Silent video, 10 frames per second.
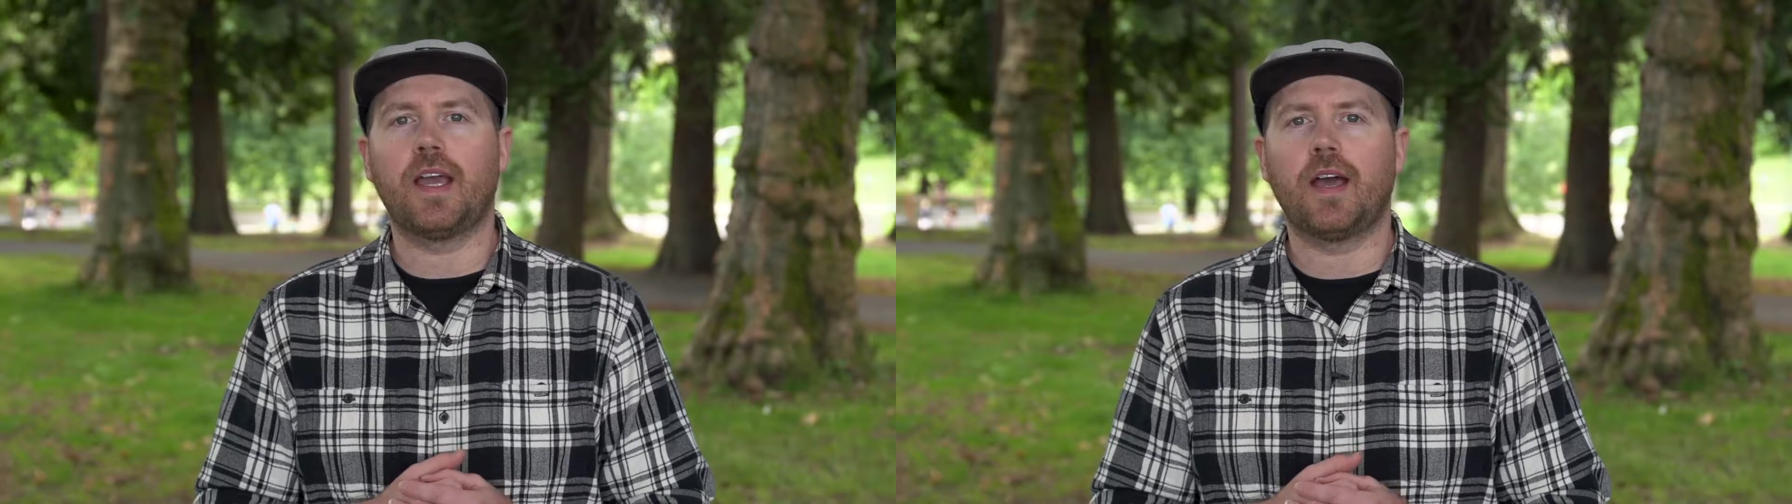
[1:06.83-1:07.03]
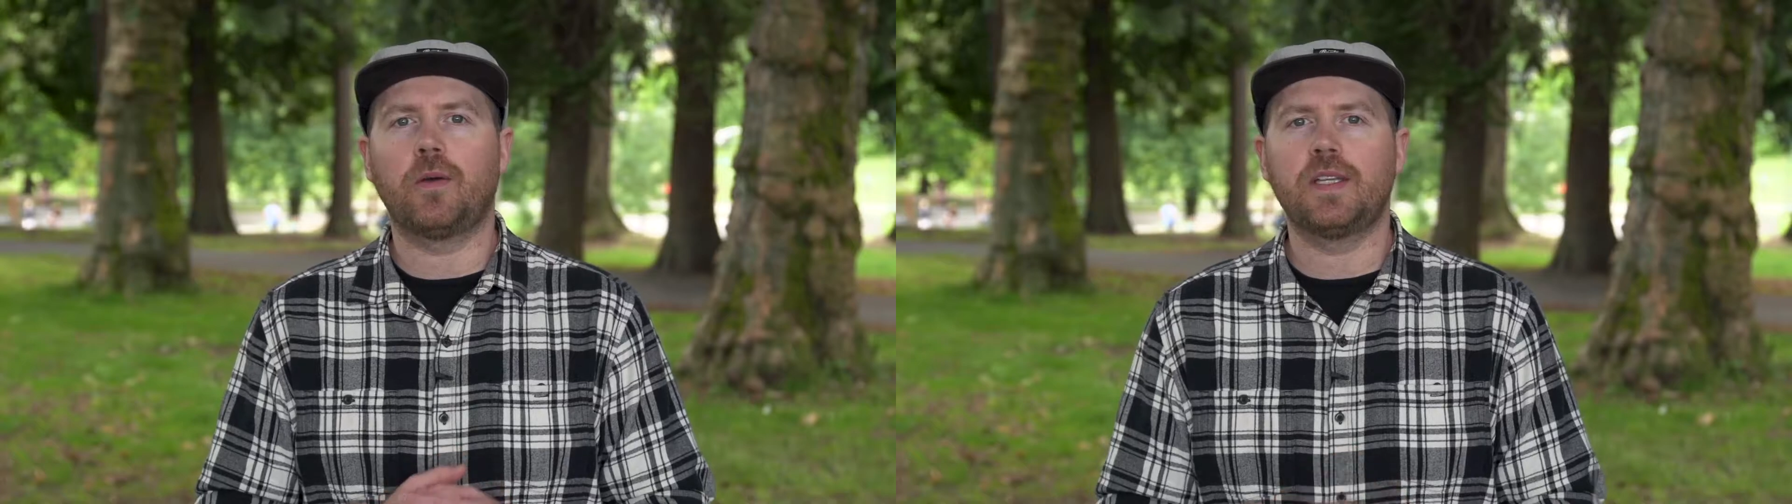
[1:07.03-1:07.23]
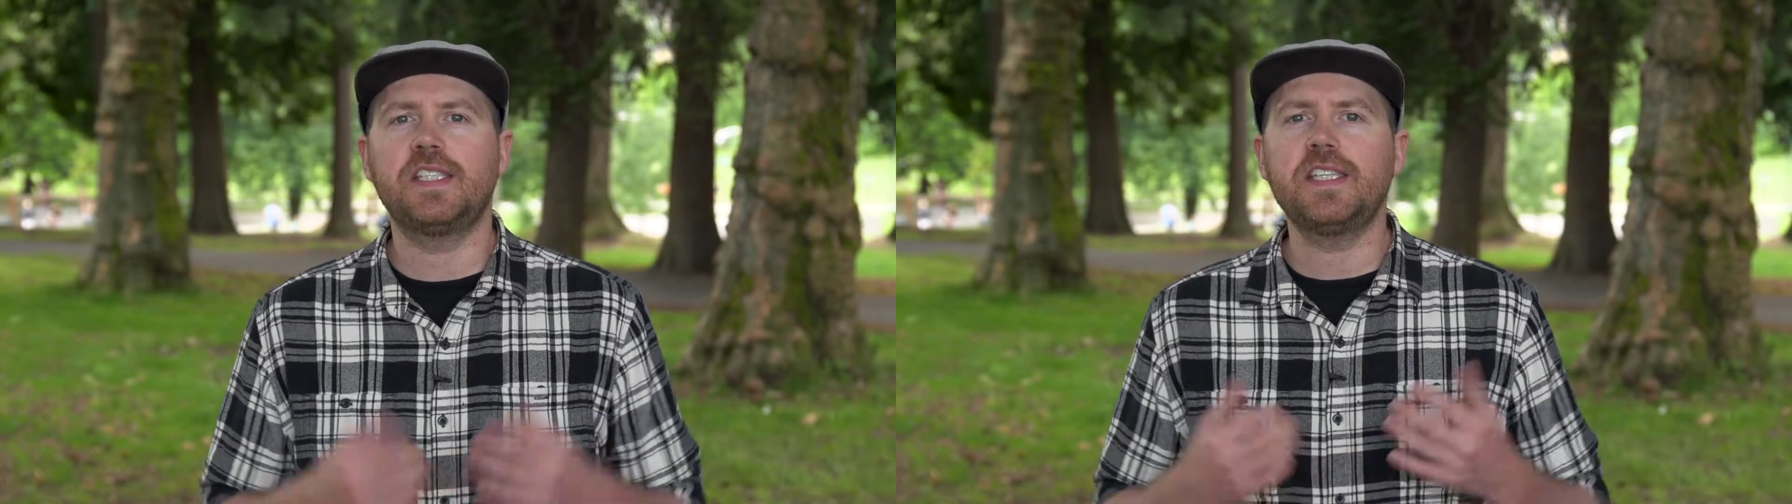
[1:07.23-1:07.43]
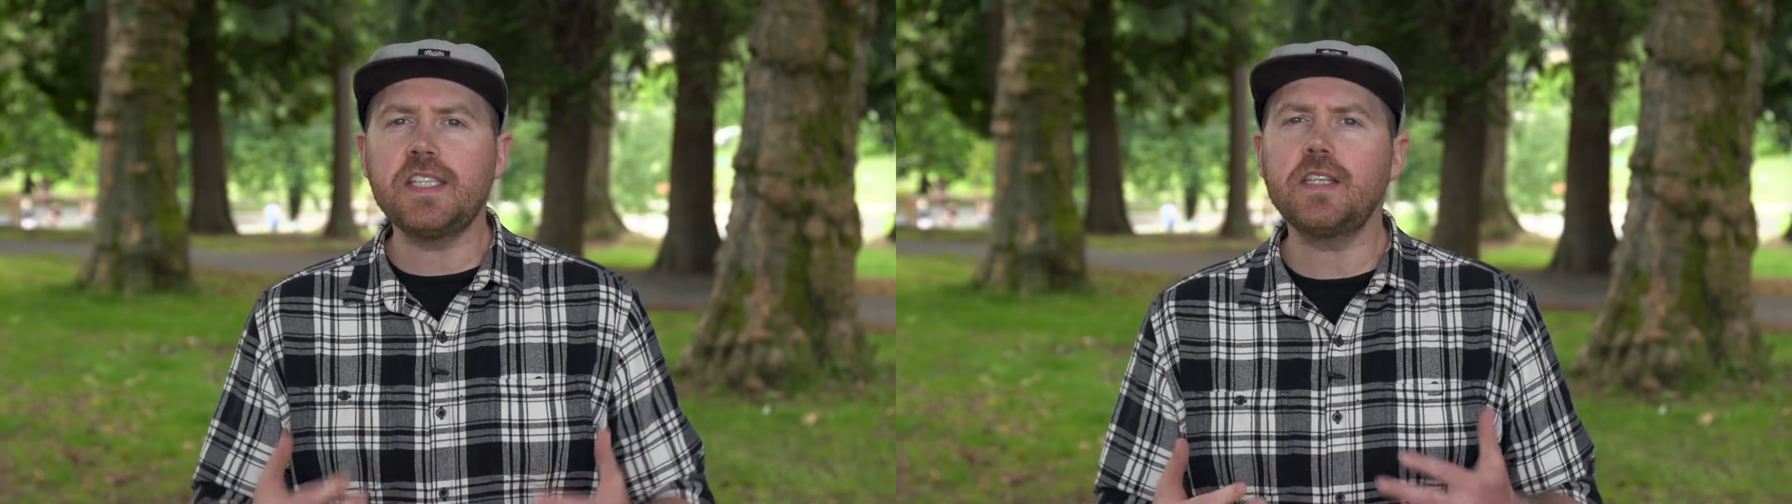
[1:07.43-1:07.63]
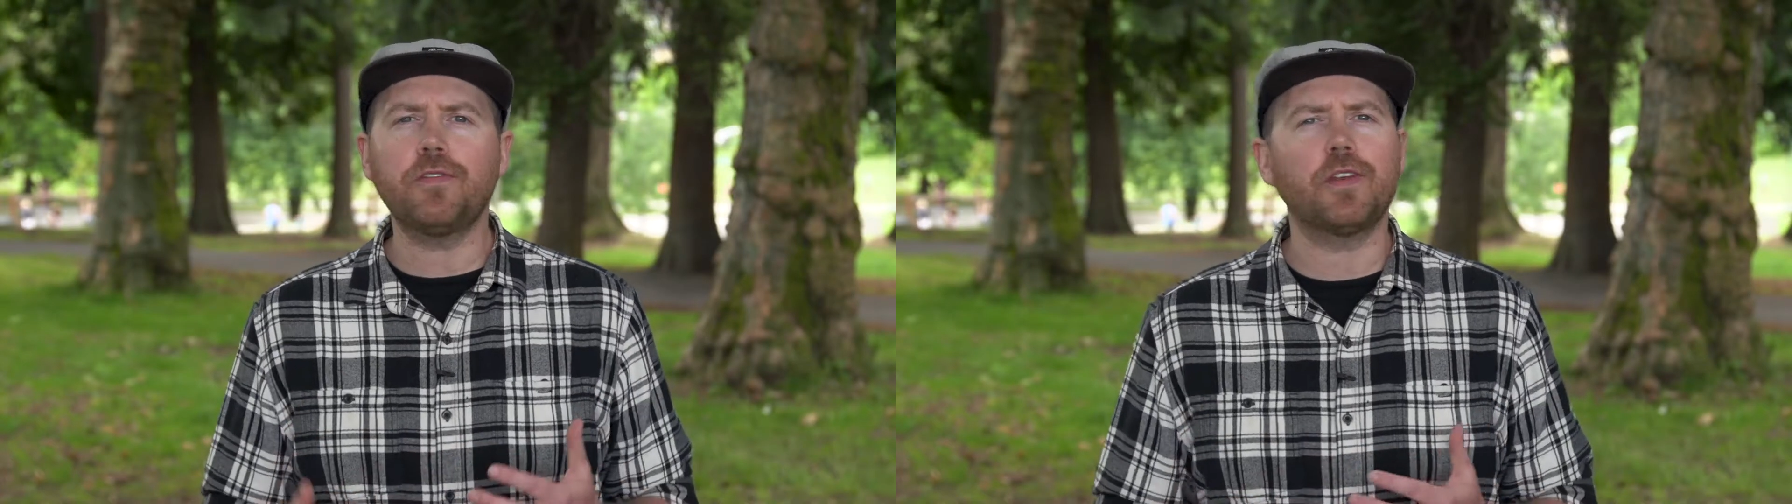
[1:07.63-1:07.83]
now, it's
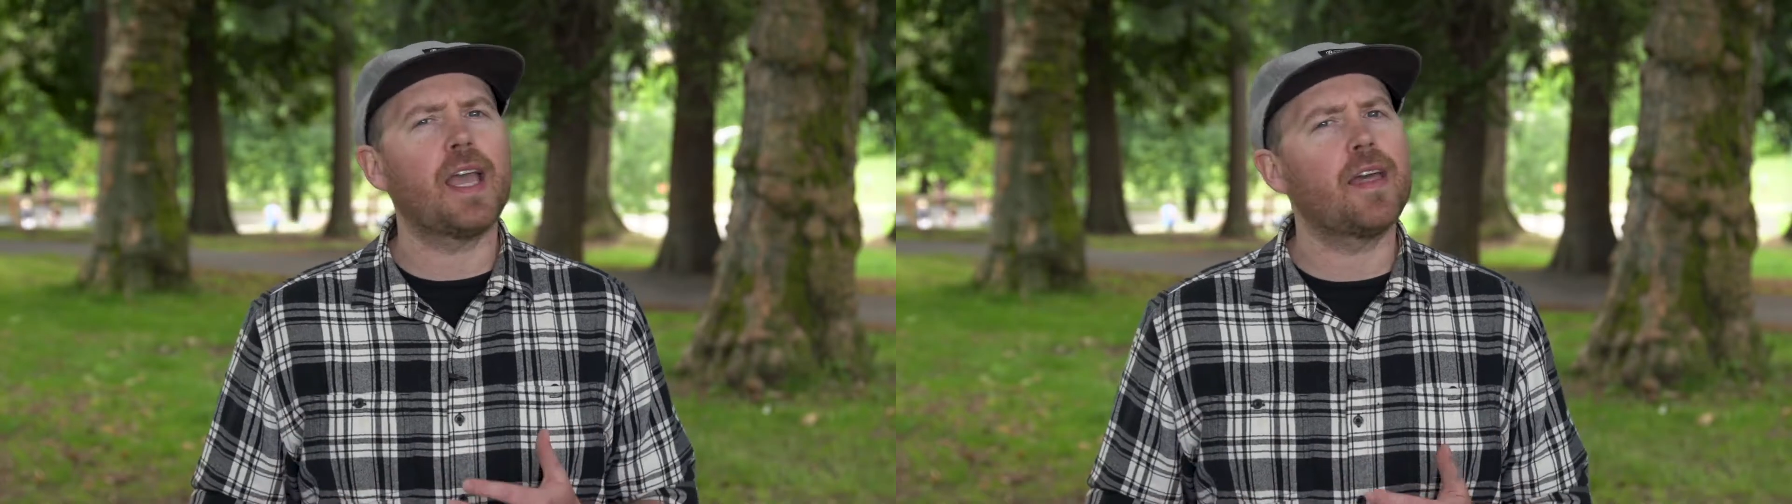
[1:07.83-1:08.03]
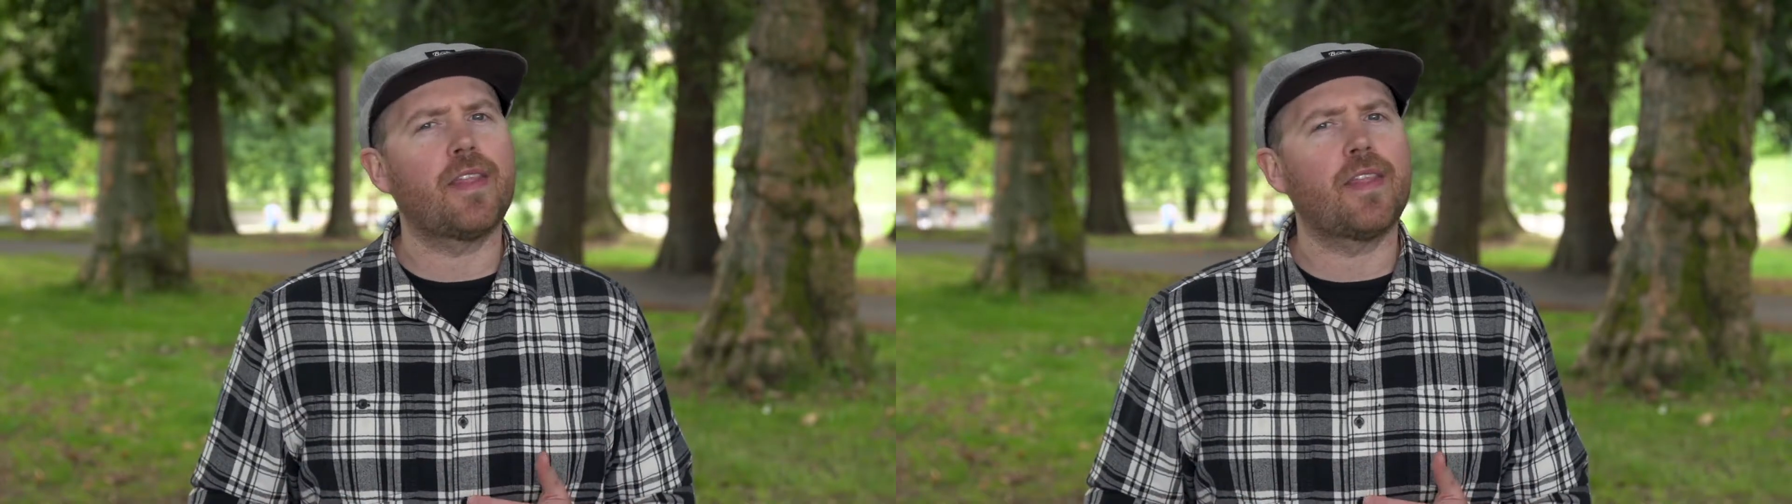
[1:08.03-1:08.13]
easy to forget